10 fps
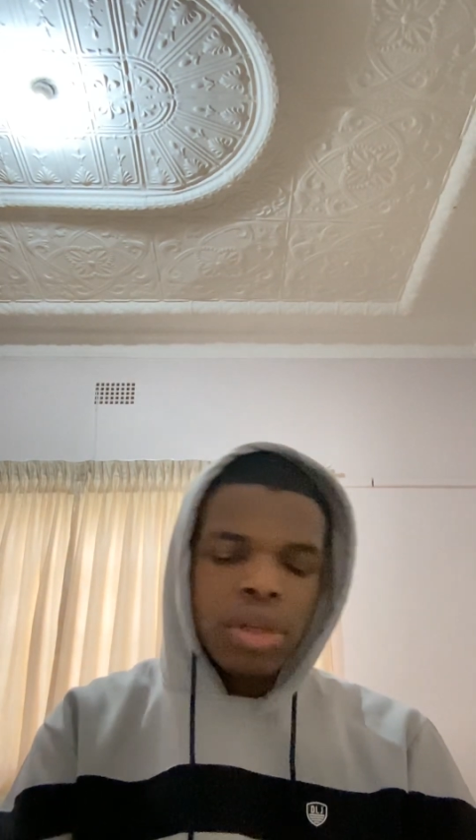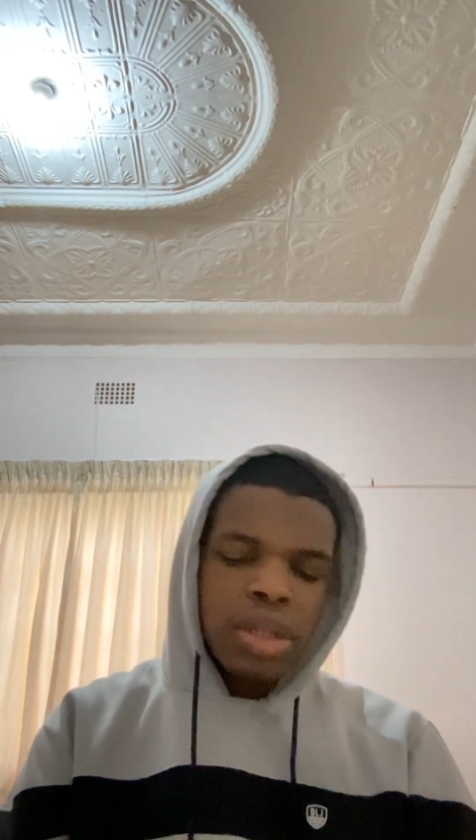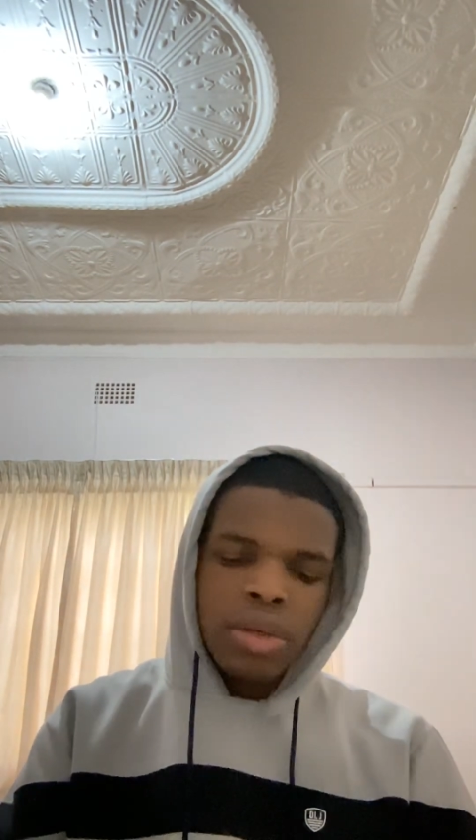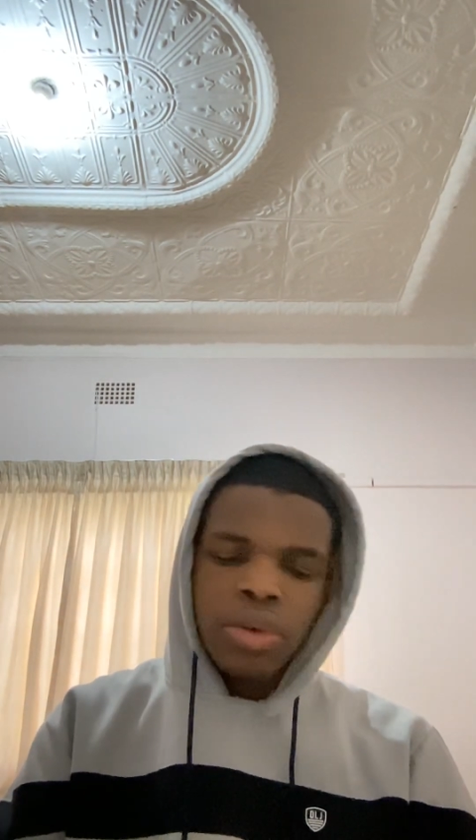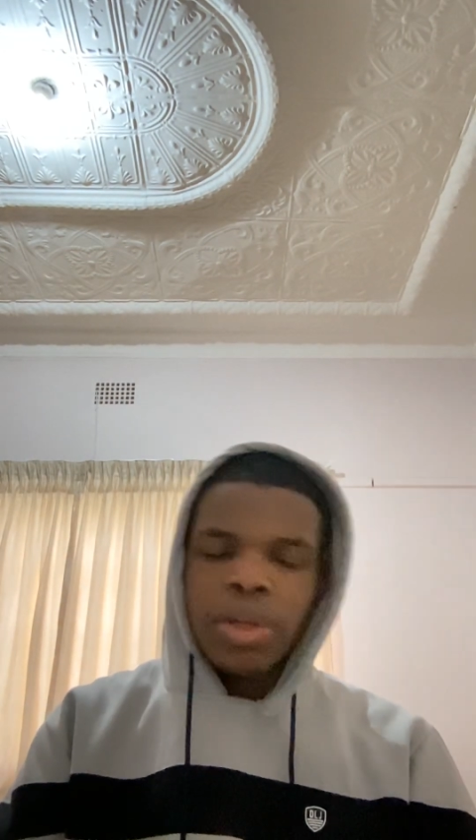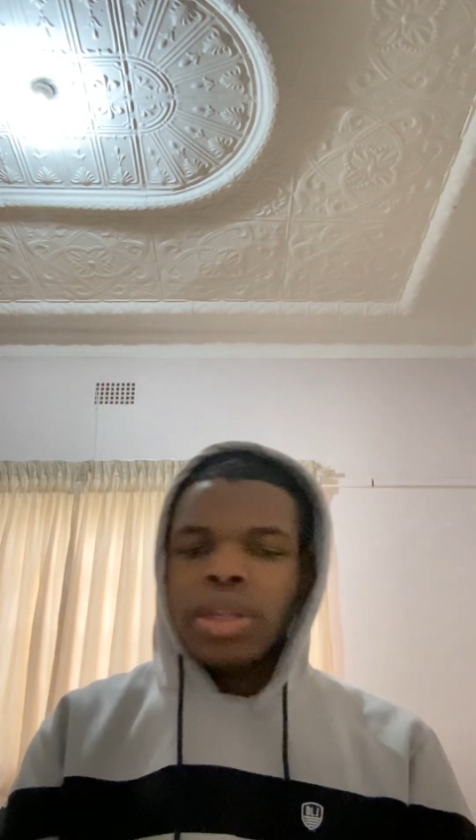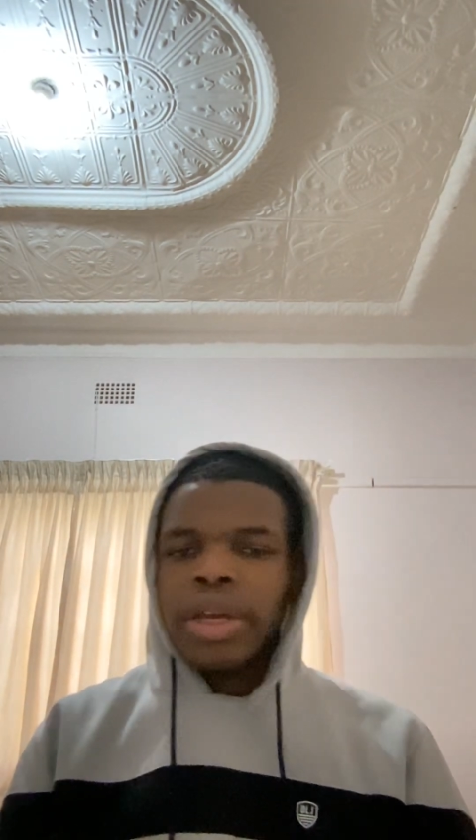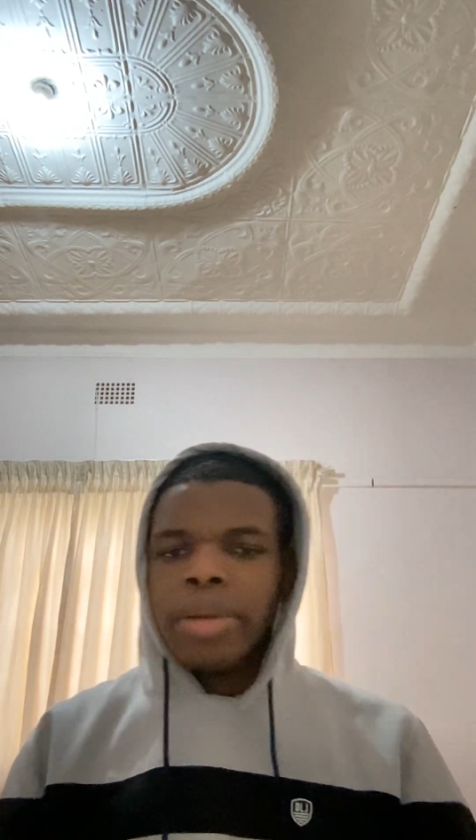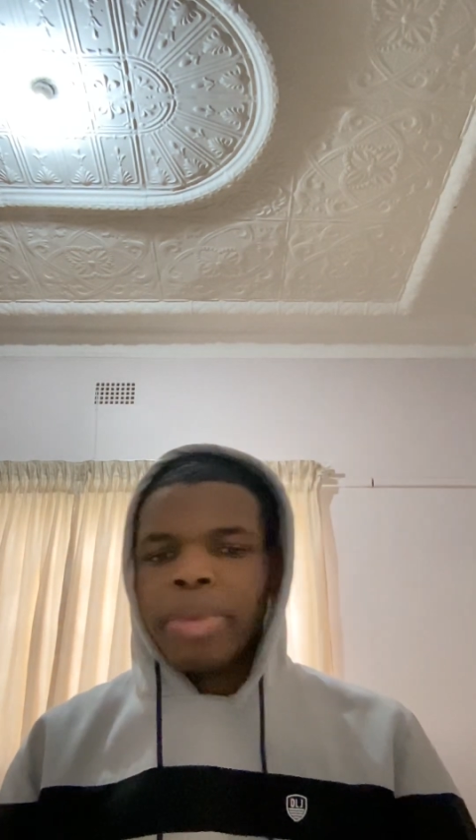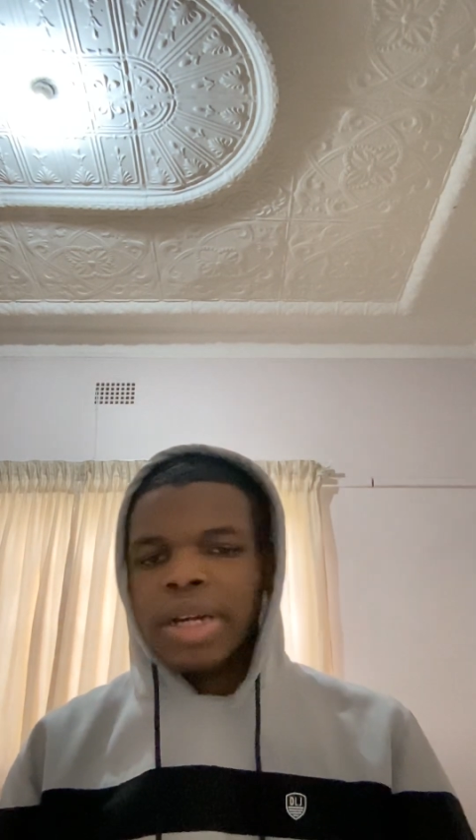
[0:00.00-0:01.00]
And the great thing
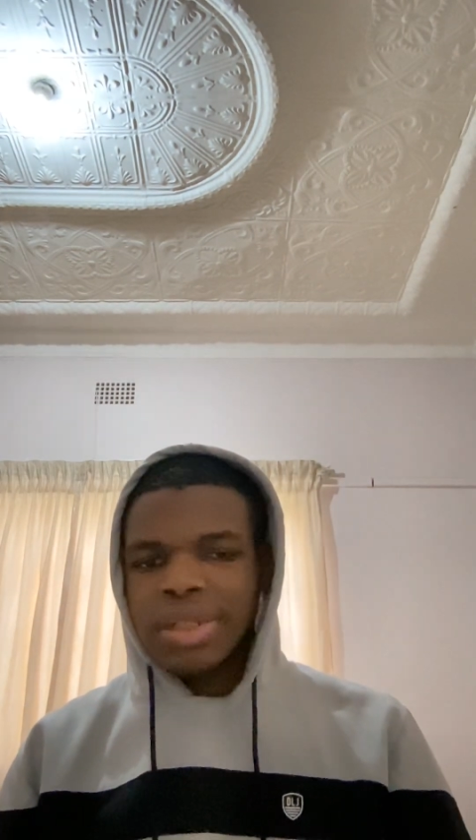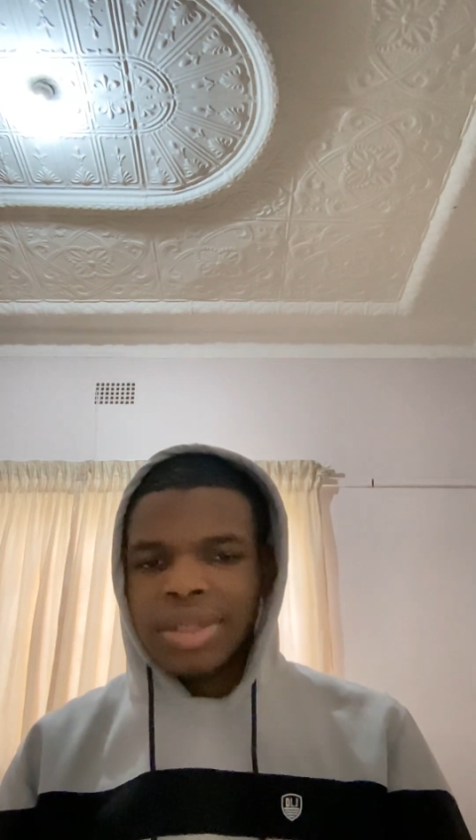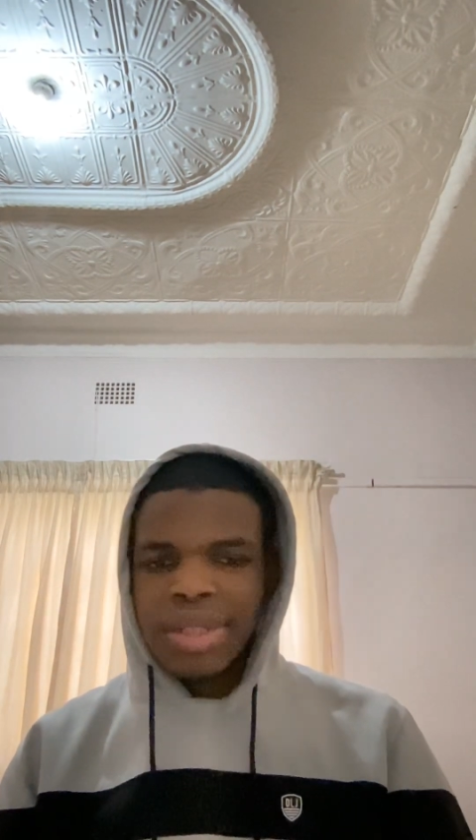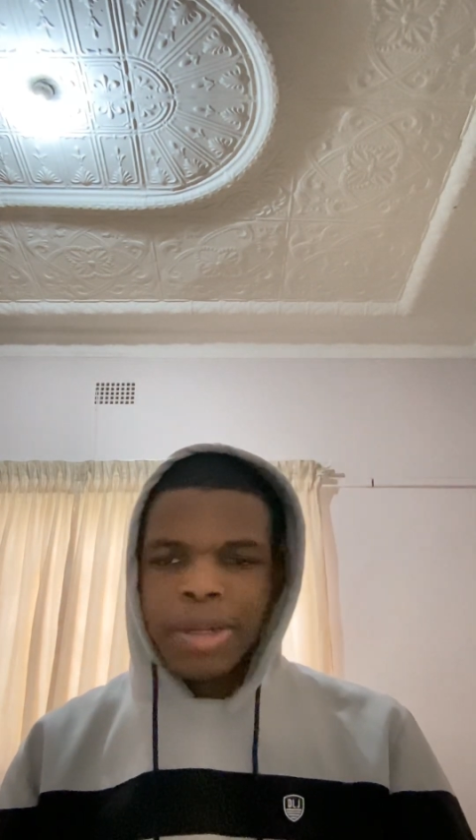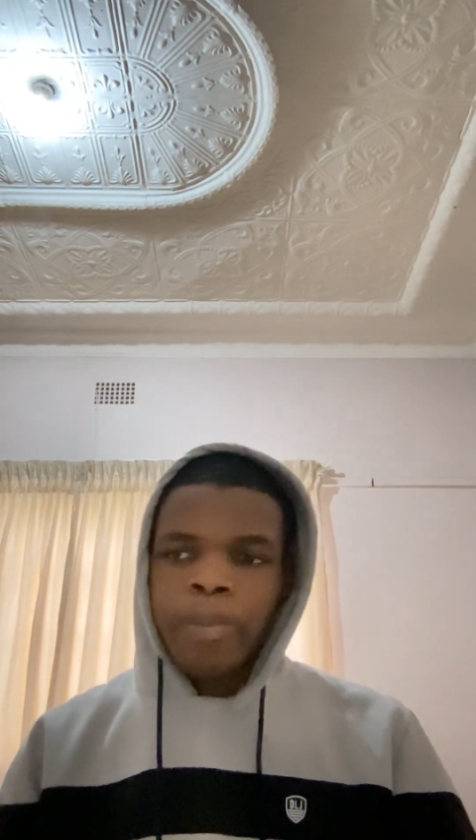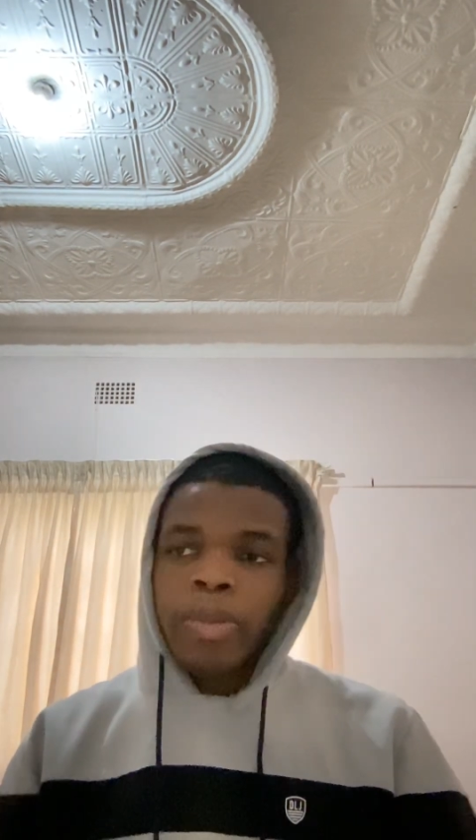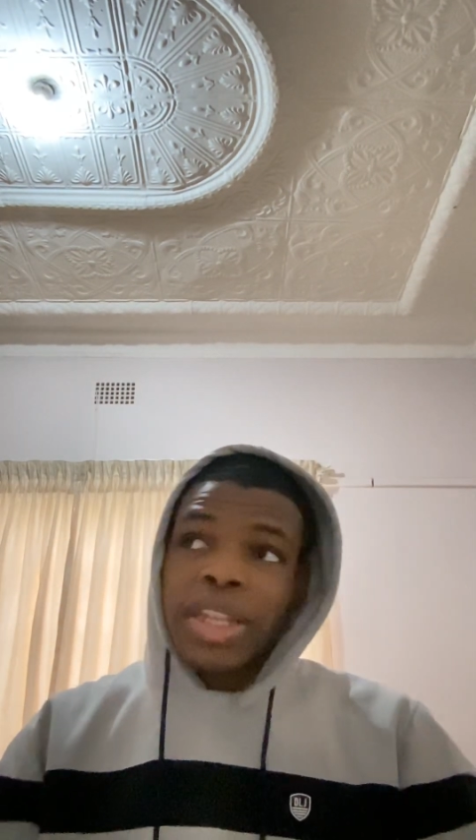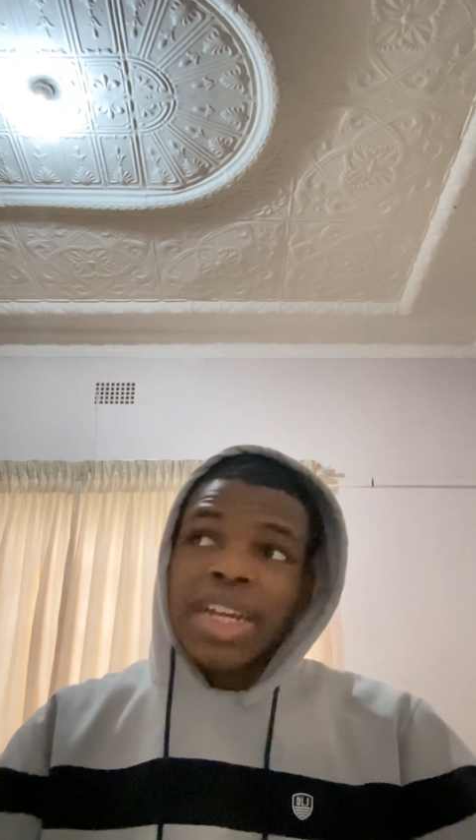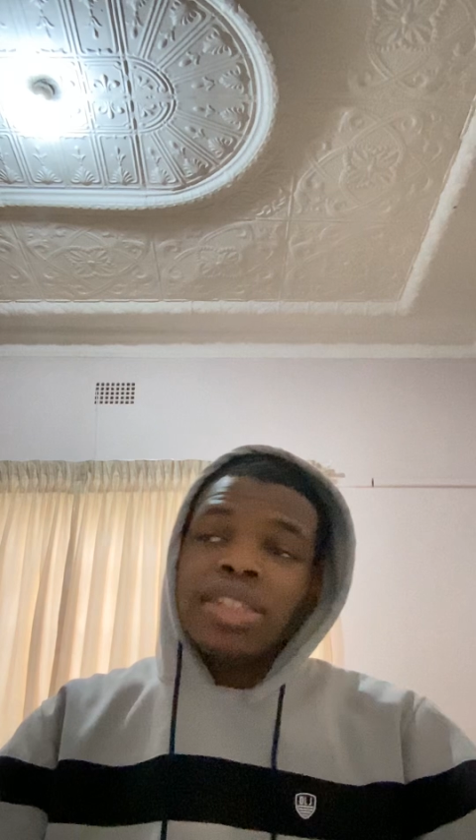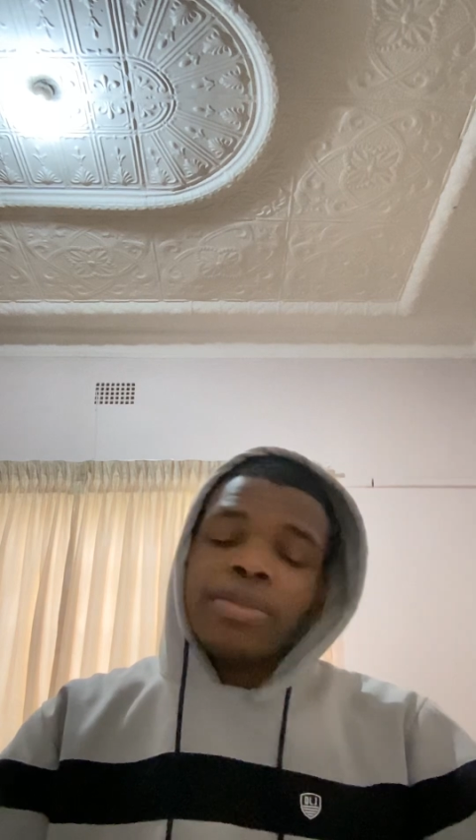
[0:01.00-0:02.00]
about it is that
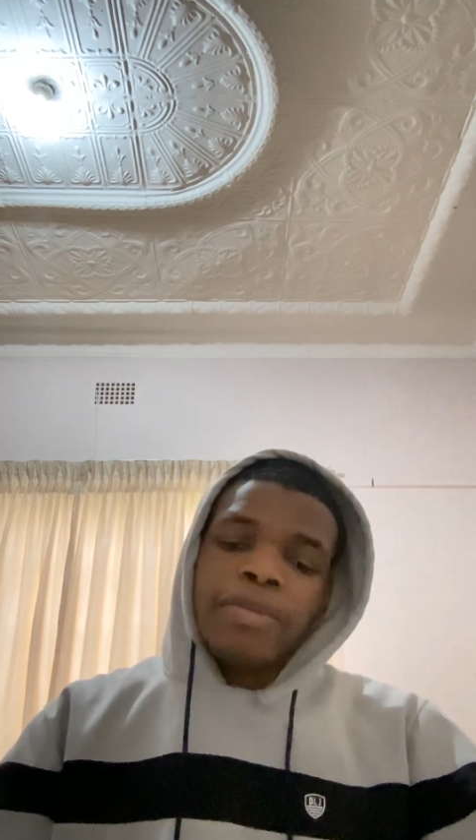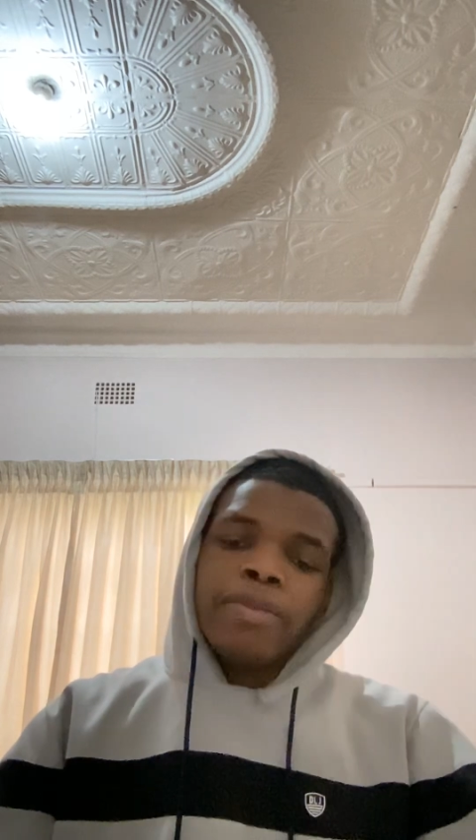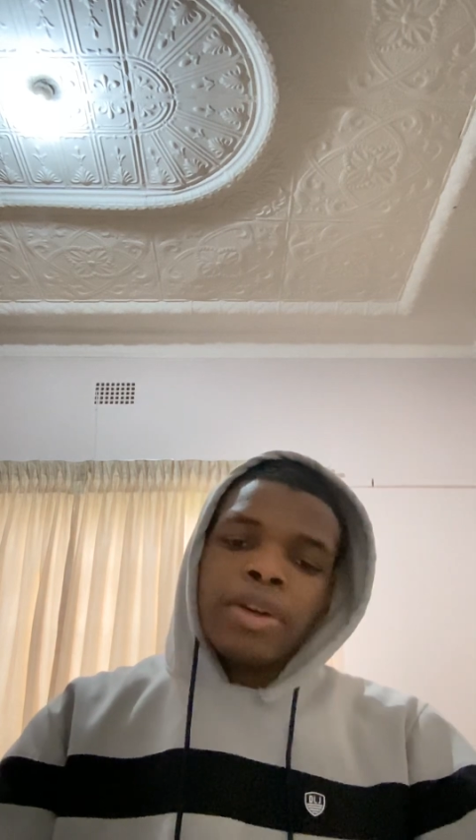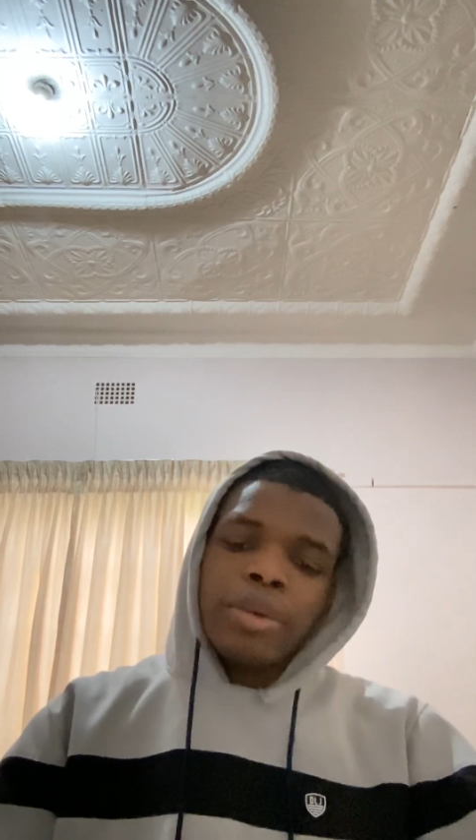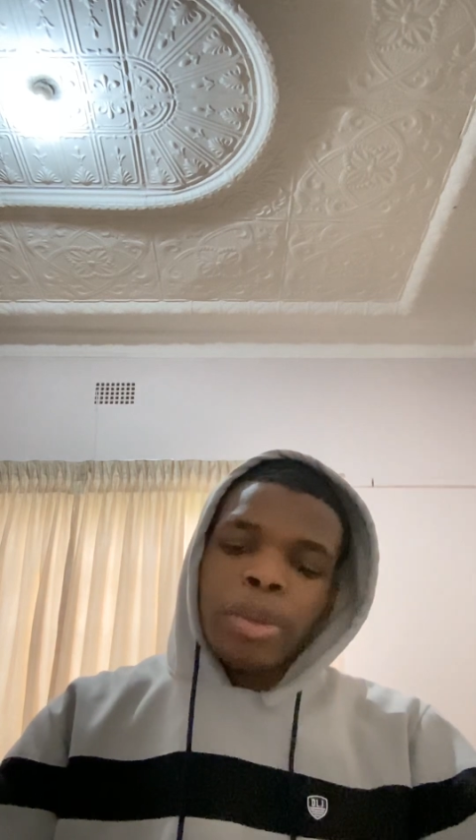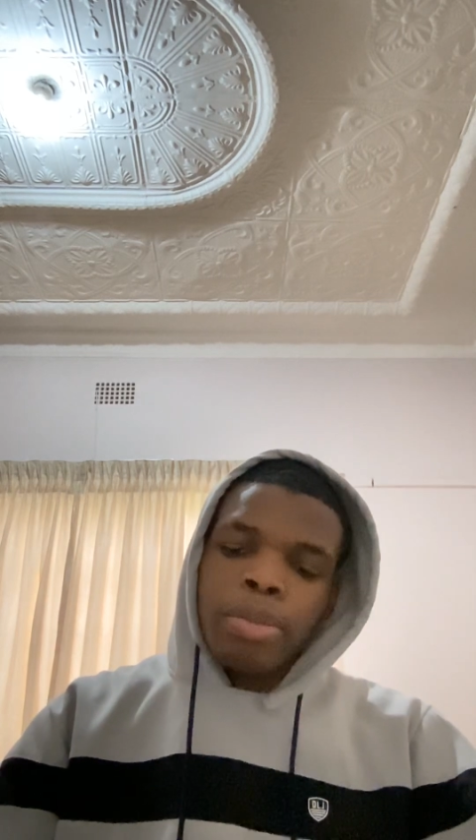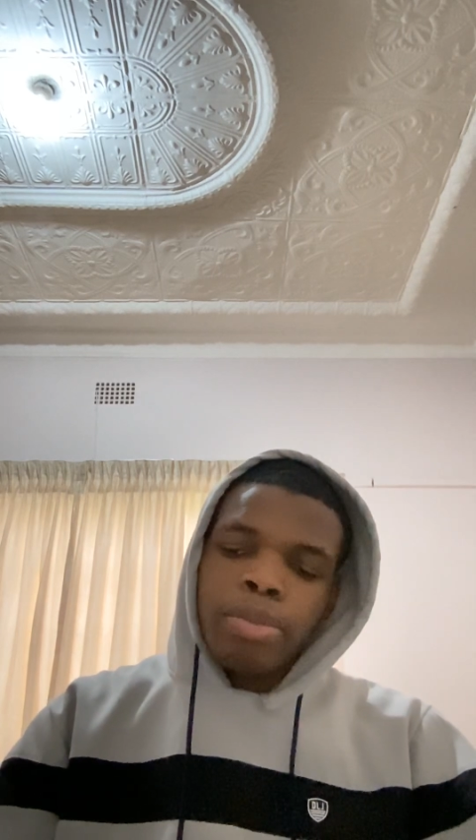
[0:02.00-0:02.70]
that's a very